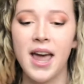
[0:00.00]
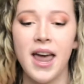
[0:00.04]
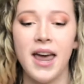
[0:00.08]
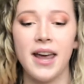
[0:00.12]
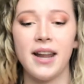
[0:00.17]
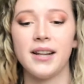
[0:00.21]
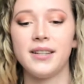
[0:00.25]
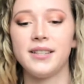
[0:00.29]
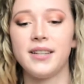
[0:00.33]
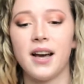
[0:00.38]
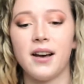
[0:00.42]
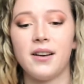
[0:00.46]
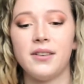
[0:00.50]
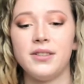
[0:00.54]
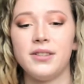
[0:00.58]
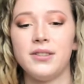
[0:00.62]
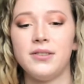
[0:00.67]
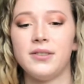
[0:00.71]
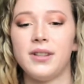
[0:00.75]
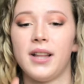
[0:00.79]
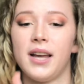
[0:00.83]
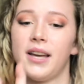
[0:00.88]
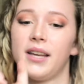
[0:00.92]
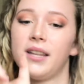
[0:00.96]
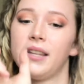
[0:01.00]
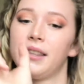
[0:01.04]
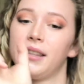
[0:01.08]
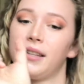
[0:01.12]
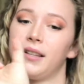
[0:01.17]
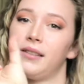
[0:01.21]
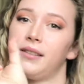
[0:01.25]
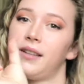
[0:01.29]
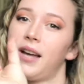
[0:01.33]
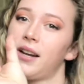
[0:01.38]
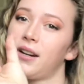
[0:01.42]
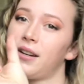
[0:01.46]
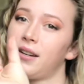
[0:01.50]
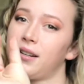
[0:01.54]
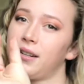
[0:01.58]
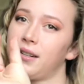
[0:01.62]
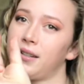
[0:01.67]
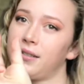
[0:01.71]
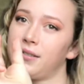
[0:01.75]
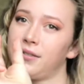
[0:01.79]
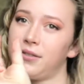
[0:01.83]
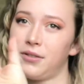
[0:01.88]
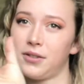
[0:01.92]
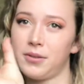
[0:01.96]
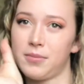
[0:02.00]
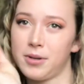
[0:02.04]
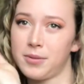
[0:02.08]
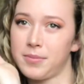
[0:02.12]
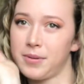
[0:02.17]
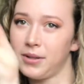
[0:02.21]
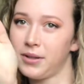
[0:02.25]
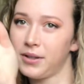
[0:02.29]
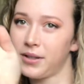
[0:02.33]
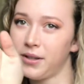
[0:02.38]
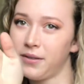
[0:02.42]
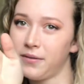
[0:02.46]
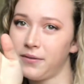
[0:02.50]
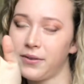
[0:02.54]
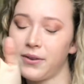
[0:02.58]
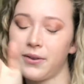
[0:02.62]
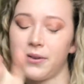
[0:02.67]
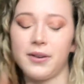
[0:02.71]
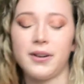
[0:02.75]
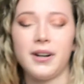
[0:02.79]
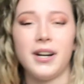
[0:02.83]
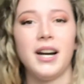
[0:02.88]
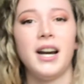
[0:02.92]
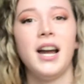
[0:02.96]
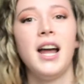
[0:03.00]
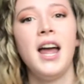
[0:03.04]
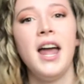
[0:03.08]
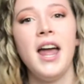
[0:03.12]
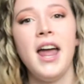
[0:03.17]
and it tells you like the letters you're supposed to be looking for,